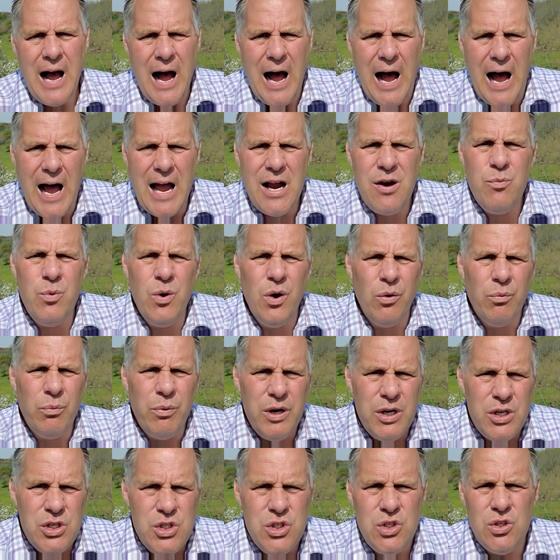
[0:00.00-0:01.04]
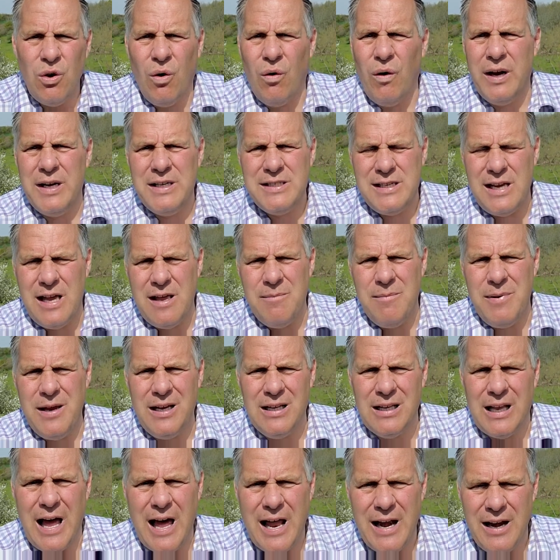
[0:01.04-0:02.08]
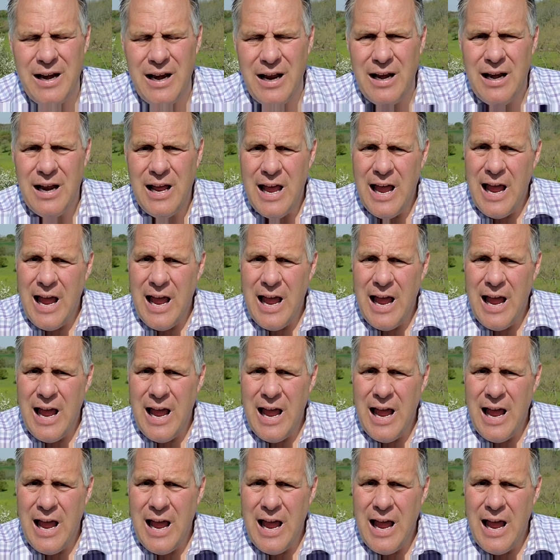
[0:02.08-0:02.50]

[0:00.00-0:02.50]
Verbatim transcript: I will rejoice and be glad in it.